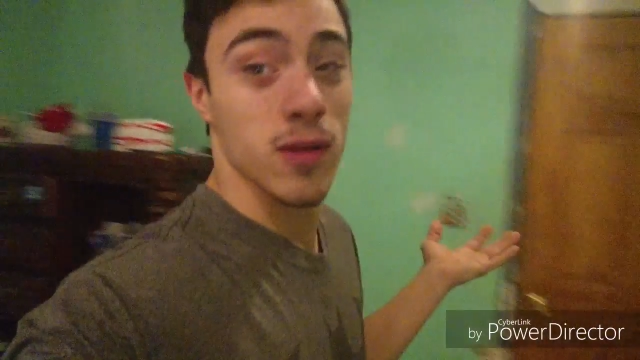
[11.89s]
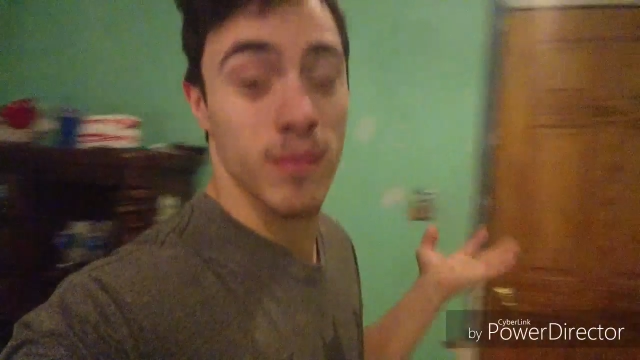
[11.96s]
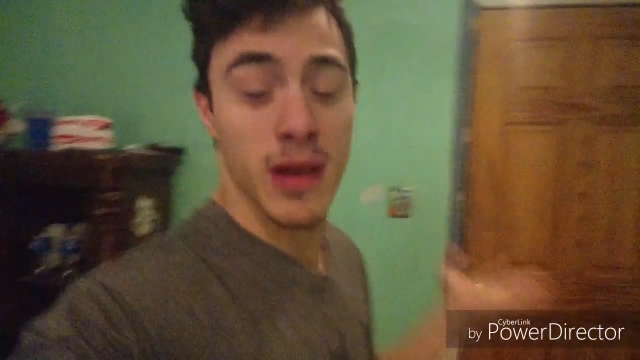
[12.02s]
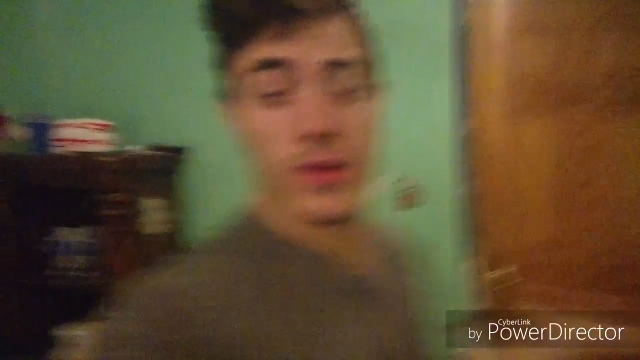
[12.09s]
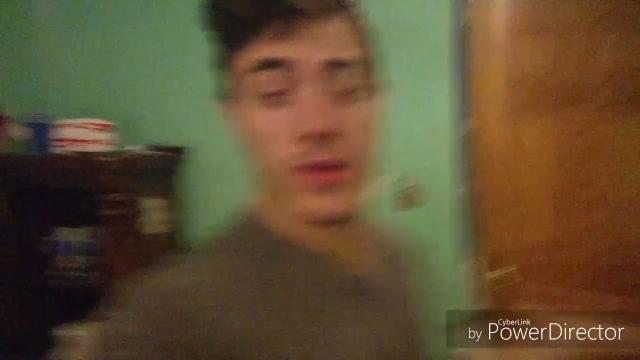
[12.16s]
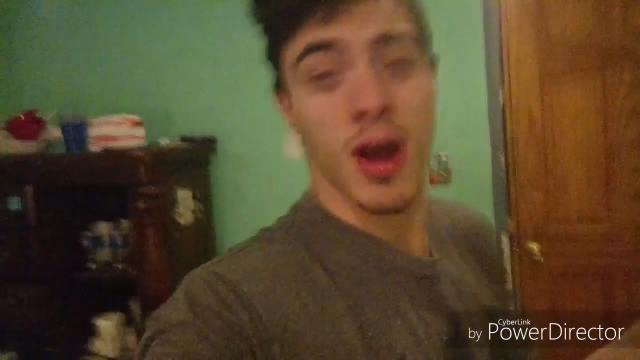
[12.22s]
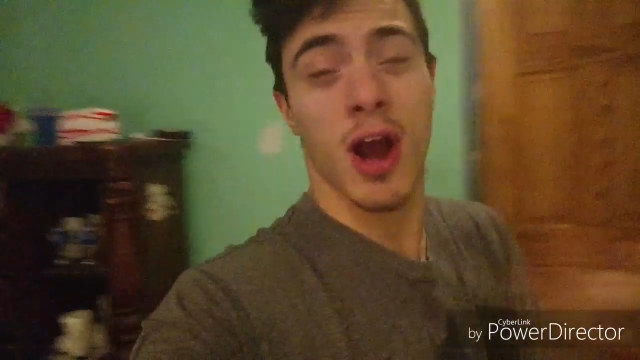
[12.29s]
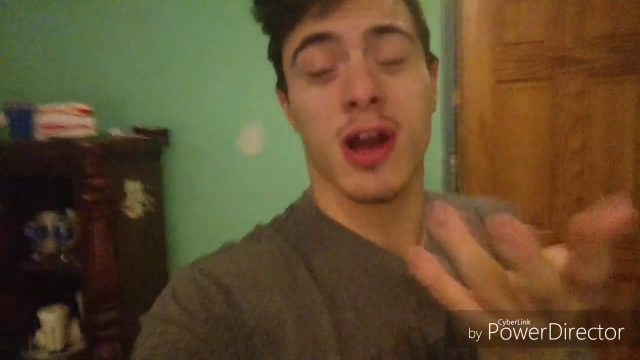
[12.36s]

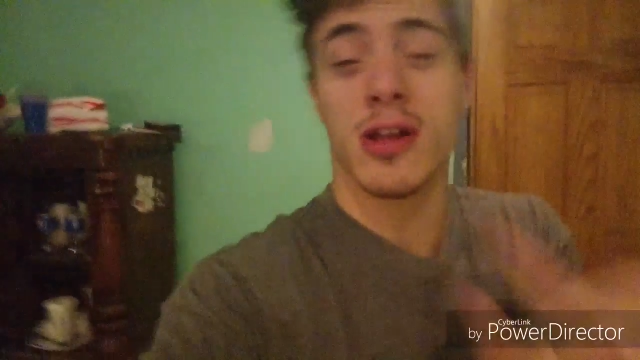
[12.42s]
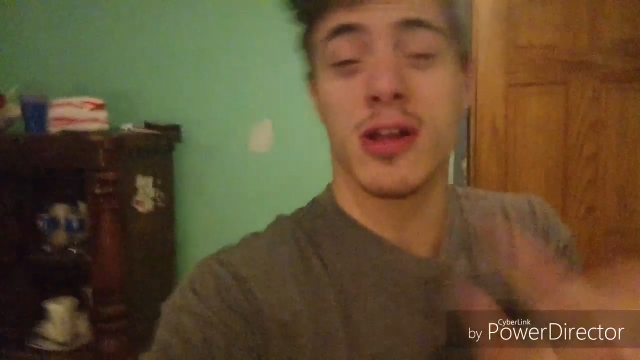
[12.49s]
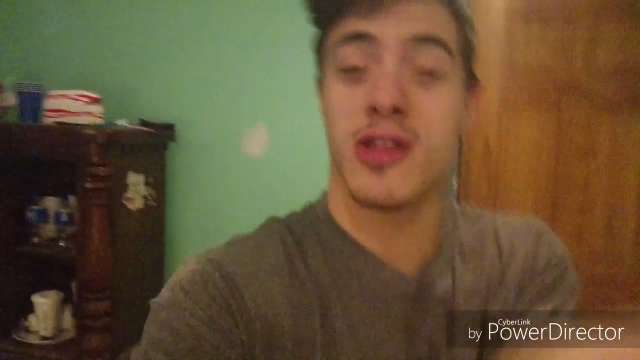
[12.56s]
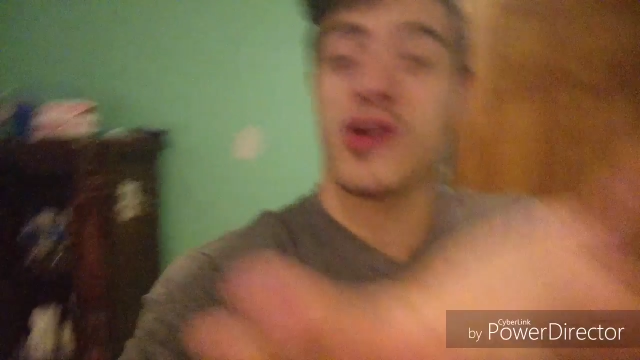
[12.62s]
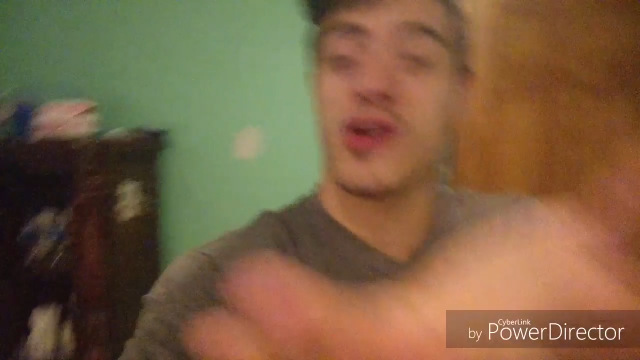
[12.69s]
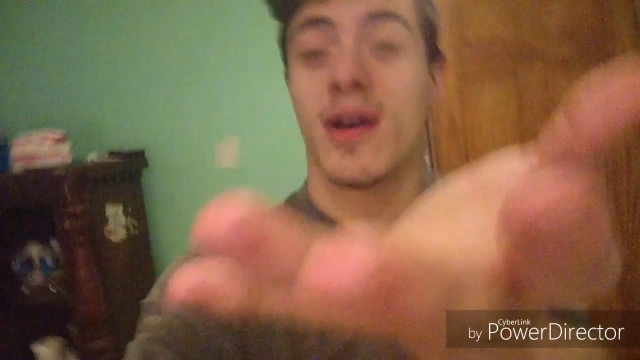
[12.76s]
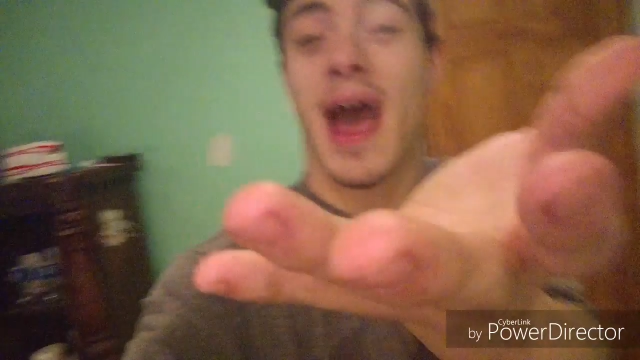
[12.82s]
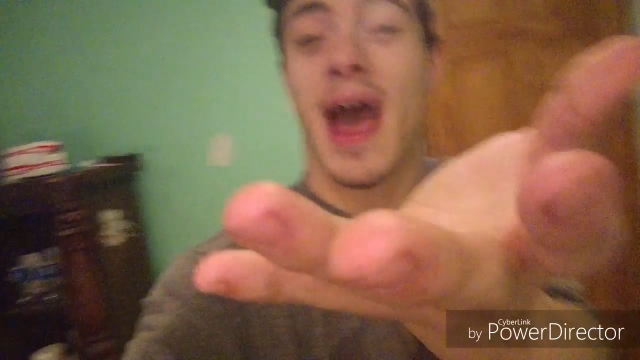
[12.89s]
me talking to
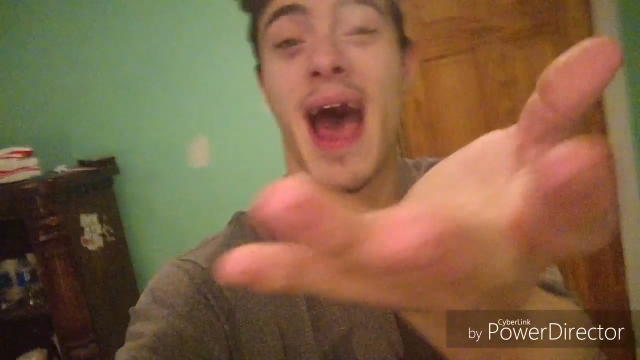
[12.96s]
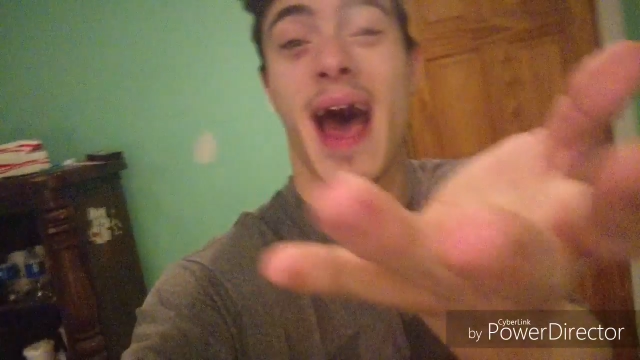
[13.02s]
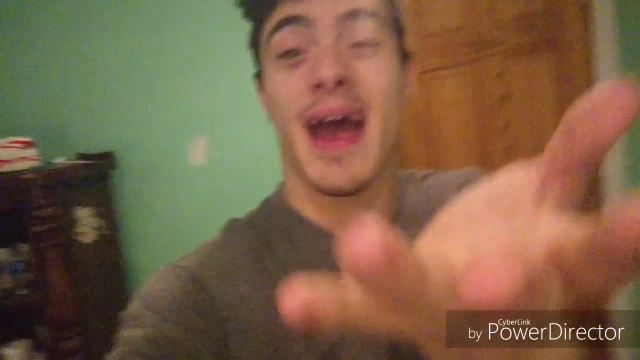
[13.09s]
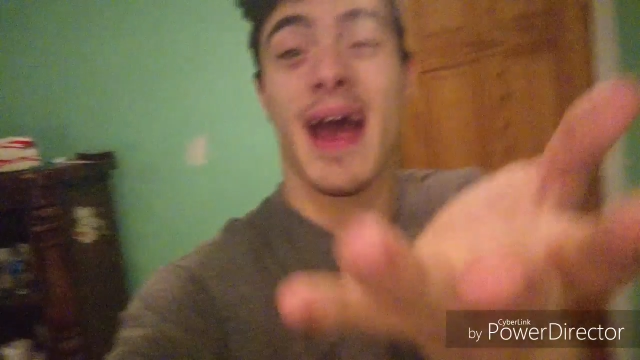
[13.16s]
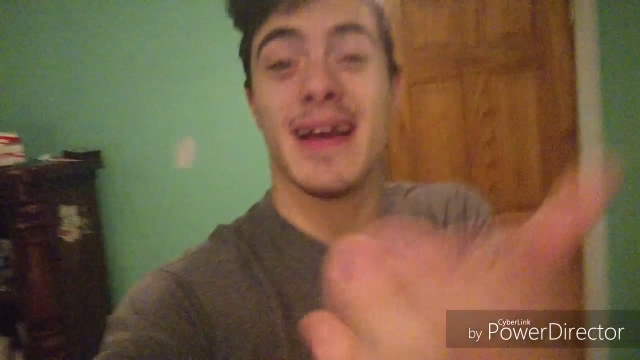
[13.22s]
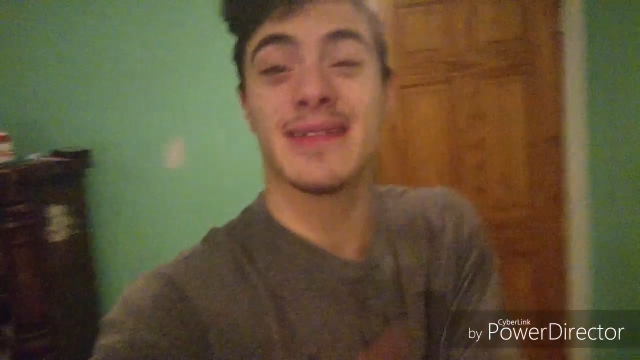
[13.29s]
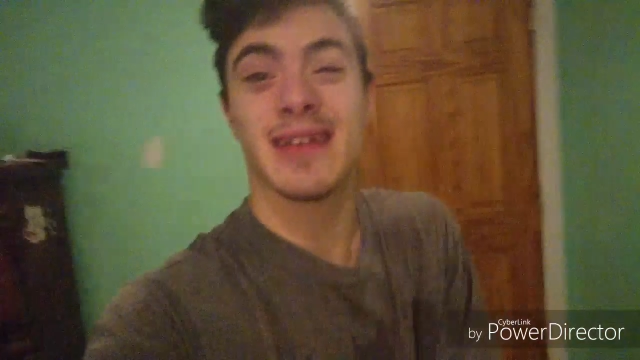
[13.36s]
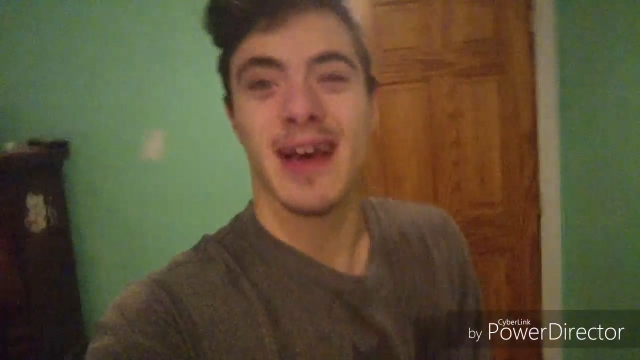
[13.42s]
you
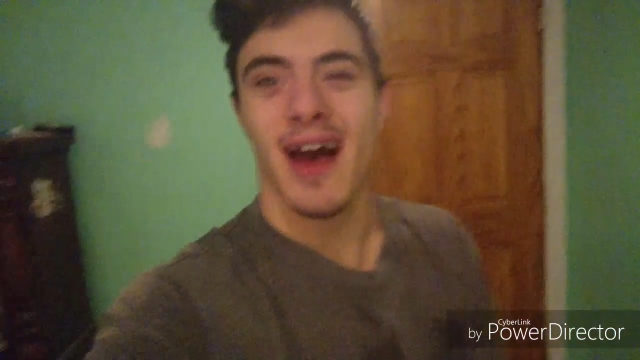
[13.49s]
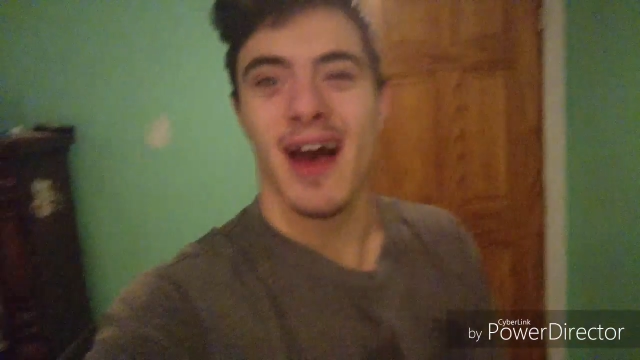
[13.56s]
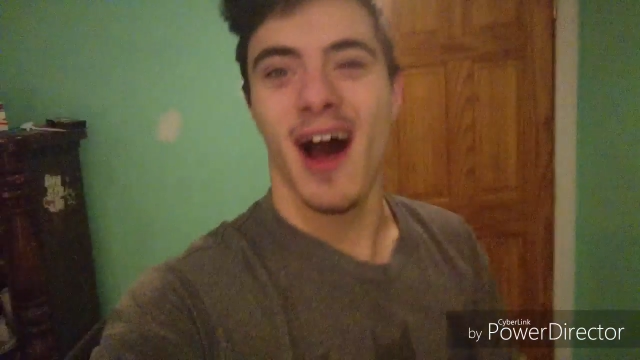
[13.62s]
guys.